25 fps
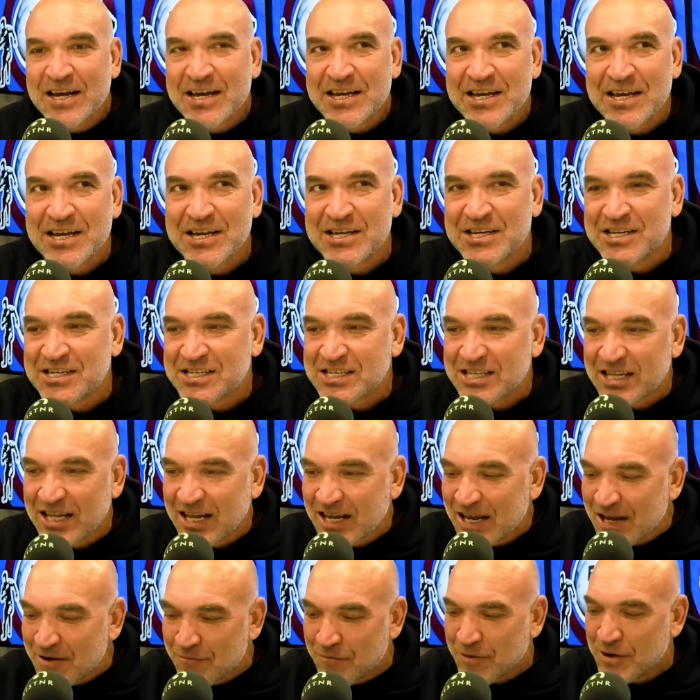You just
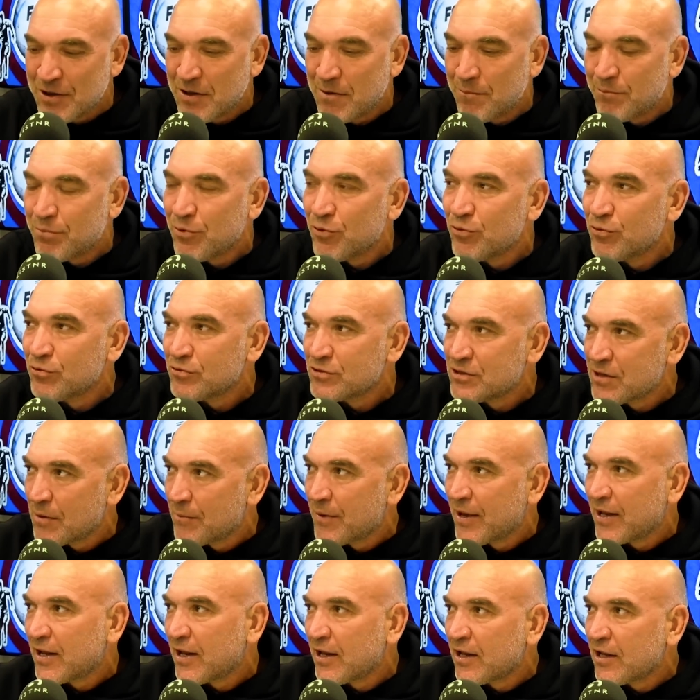leave when the ball's
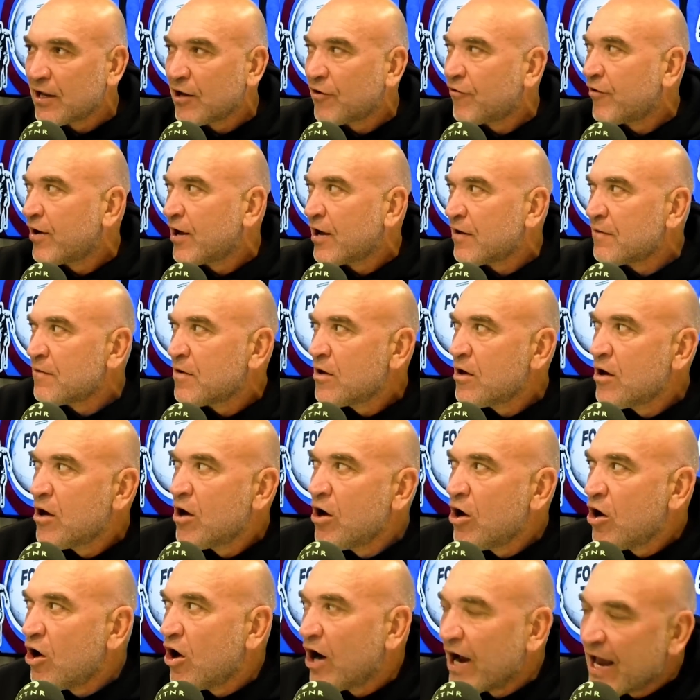about to hit the ground.
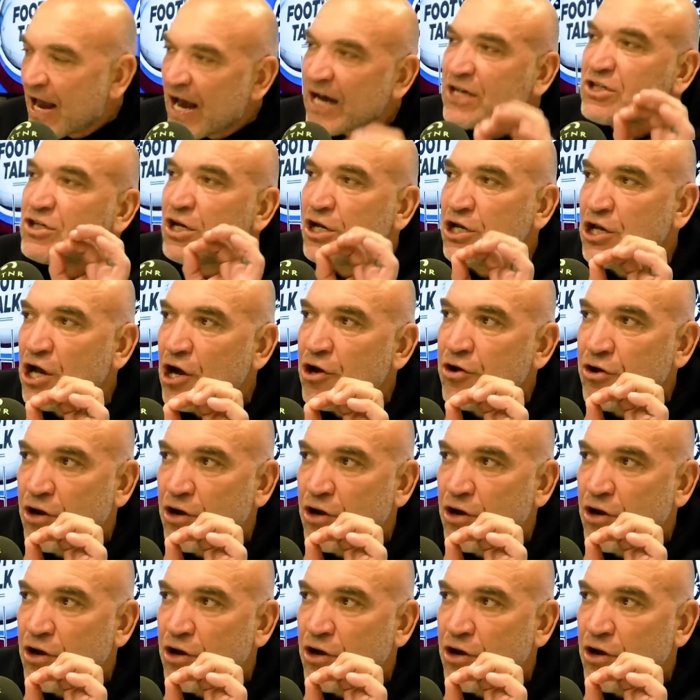I actually don't know.